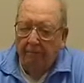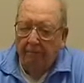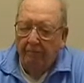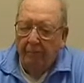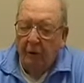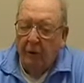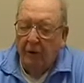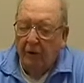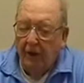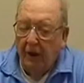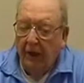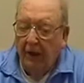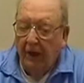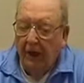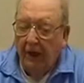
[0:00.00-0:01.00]

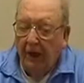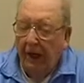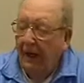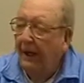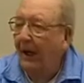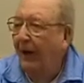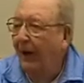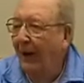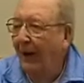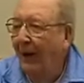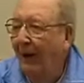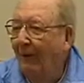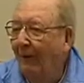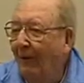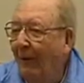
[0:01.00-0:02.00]
fortunately, I didn't
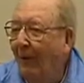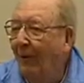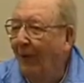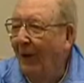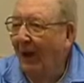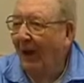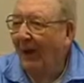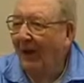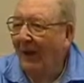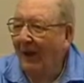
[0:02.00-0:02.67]
have to do that.